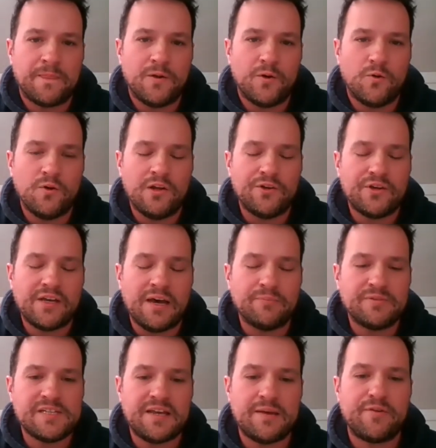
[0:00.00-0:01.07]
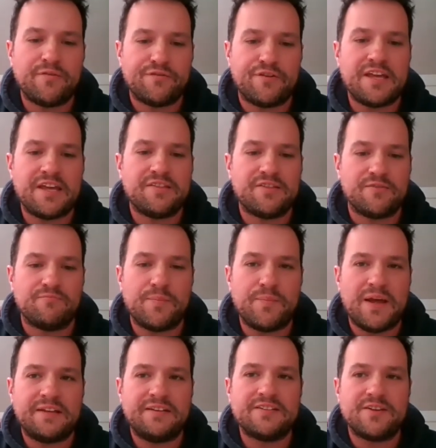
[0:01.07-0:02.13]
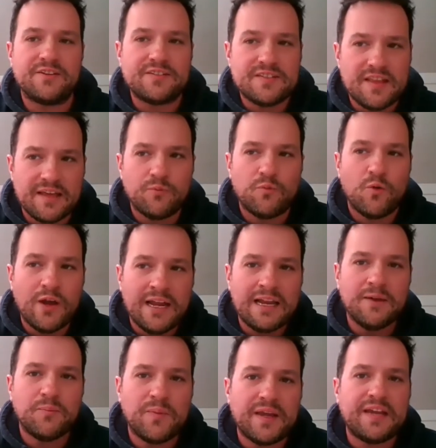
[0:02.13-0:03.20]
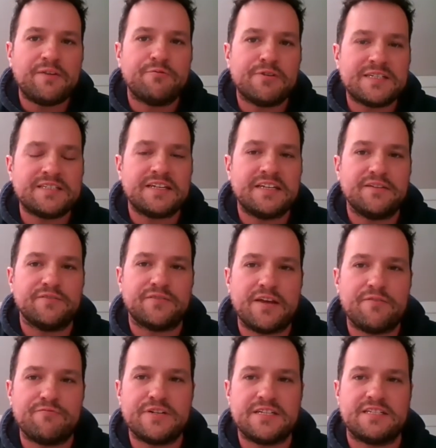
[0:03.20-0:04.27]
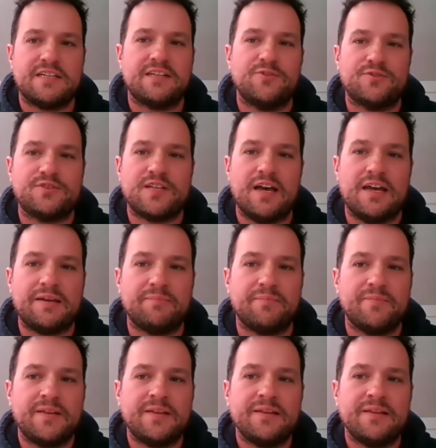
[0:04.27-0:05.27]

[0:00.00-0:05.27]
All who come to him in faith and repentance, they will be received every single time.